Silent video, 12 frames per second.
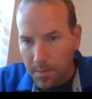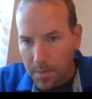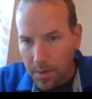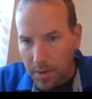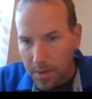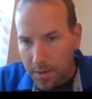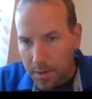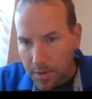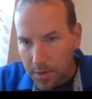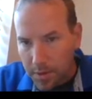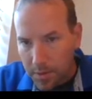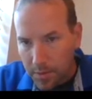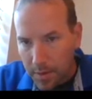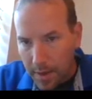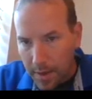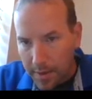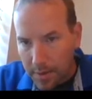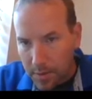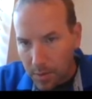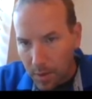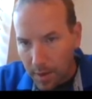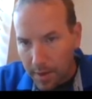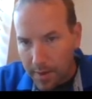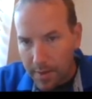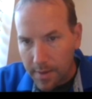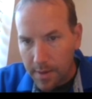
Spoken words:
plus 2xy.